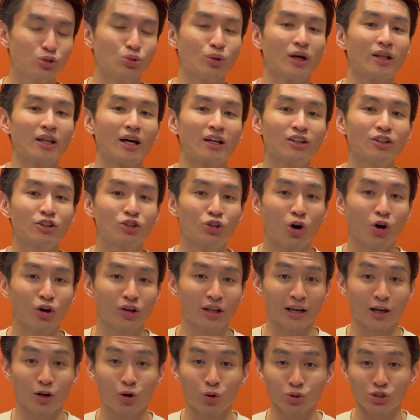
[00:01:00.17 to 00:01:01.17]
to another
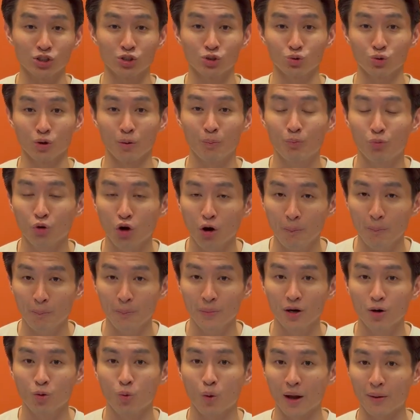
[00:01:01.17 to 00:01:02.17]
door that goes into a
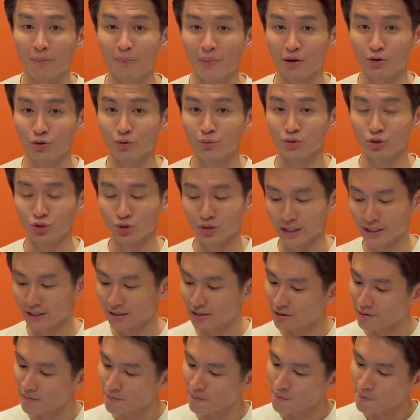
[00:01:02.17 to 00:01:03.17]
proper one bedroom unit,
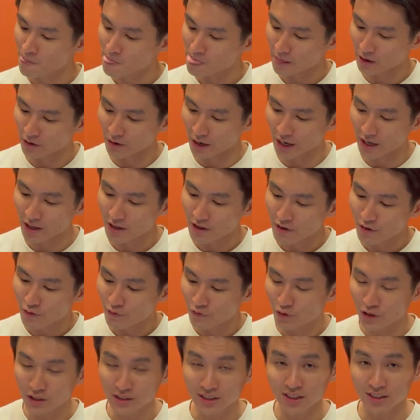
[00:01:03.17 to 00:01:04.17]
right?
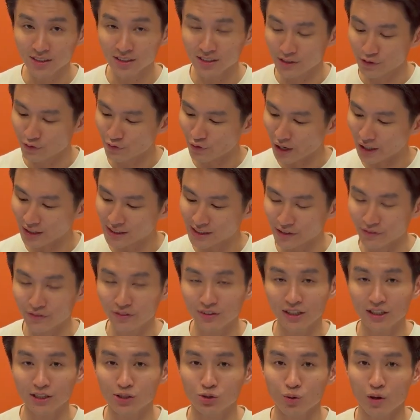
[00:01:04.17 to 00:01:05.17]
Versus the
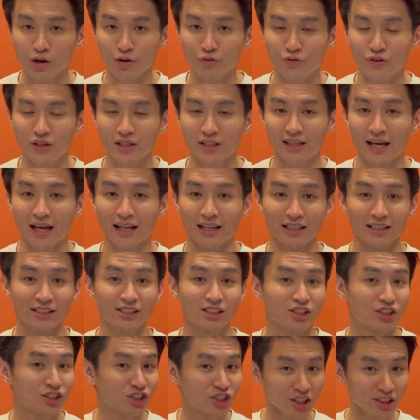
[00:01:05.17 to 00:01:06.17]
570 square feet that
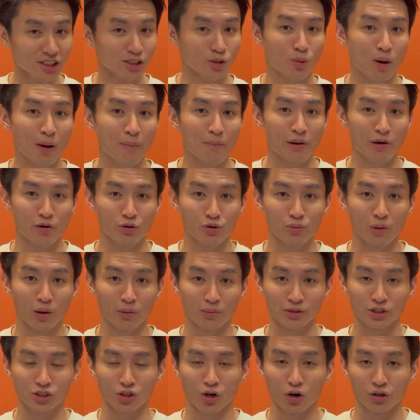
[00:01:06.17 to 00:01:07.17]
is just a one bedroom
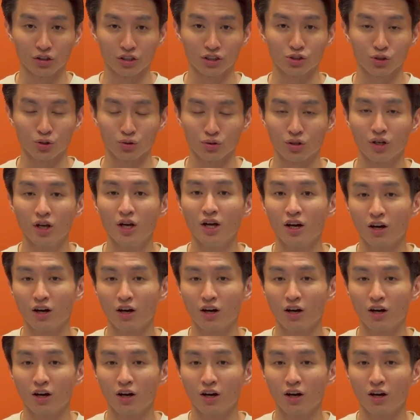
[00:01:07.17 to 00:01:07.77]
on its own.